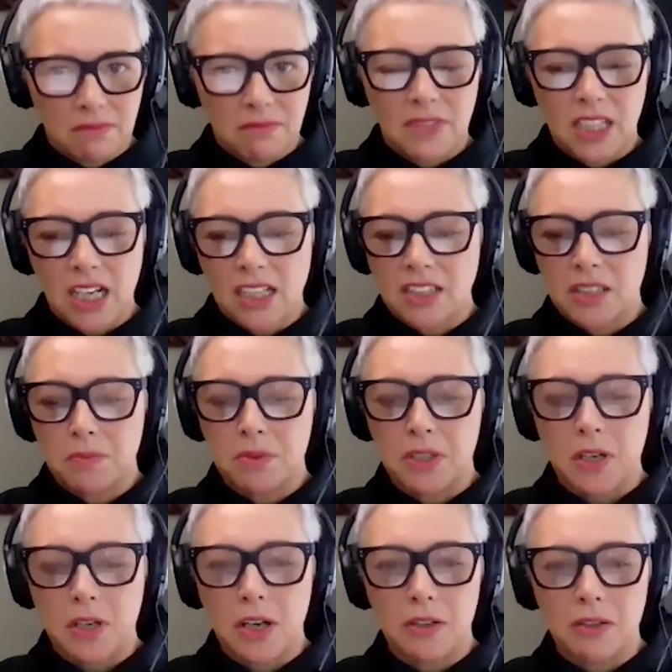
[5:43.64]
Ngāti
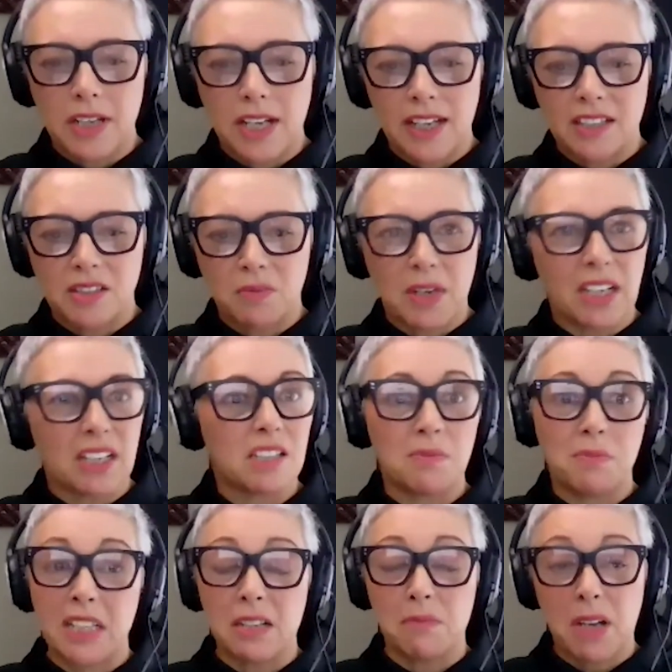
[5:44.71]
Porou as well as
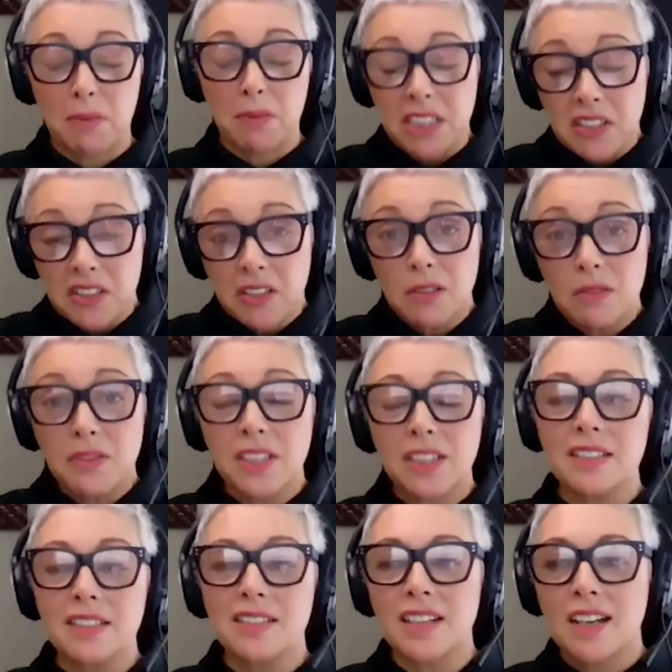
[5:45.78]
being a public
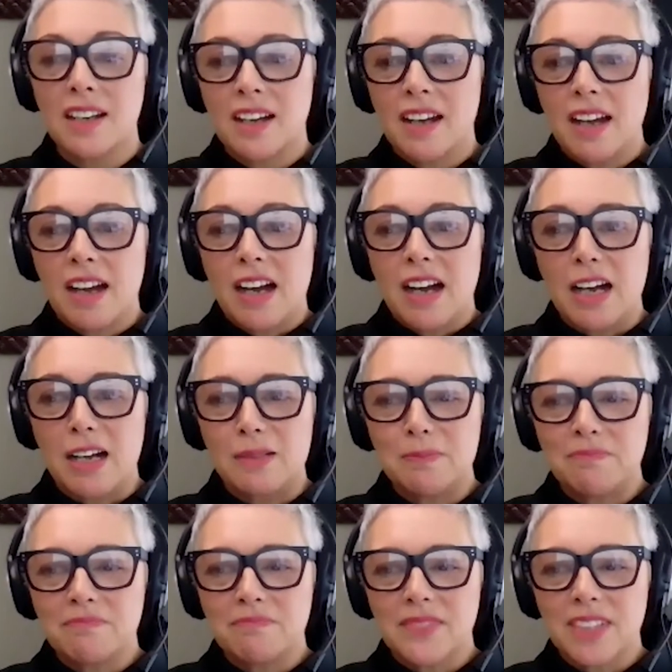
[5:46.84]
servant.
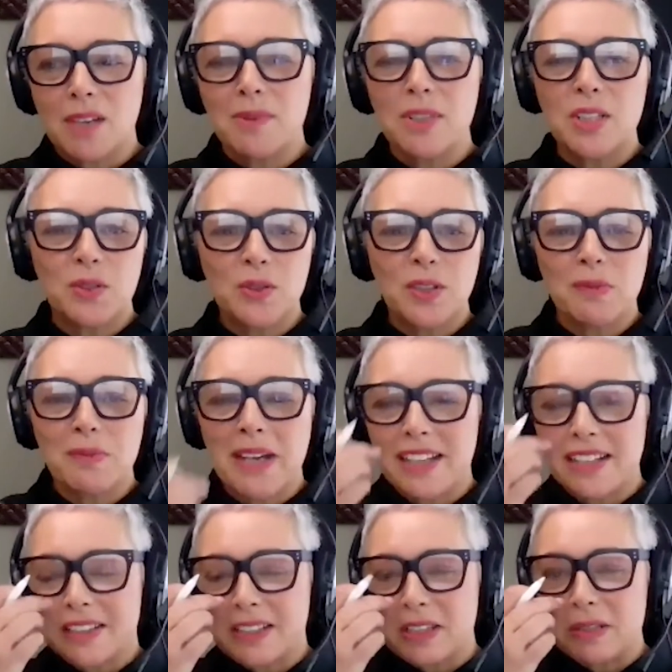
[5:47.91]
And we talk
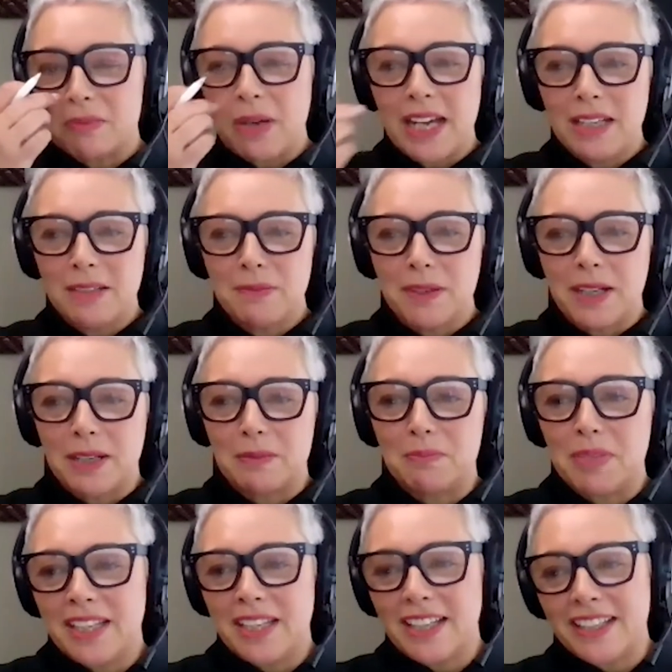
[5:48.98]
about it in the paper
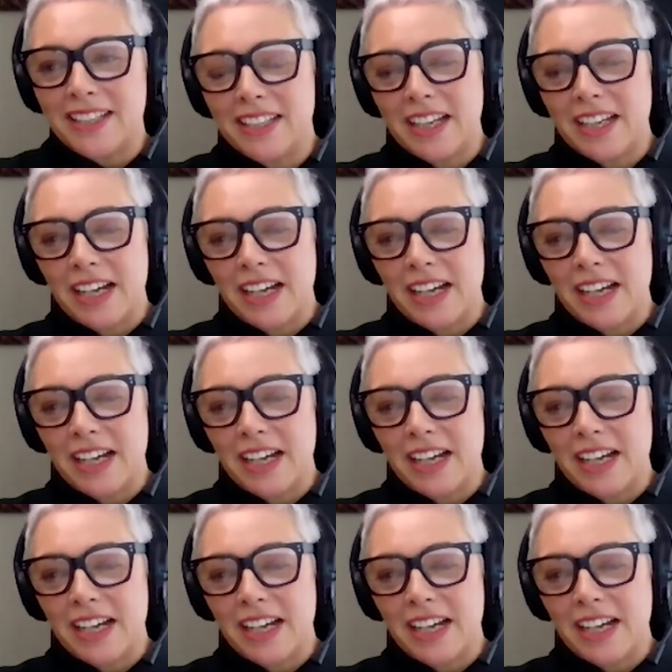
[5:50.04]
being,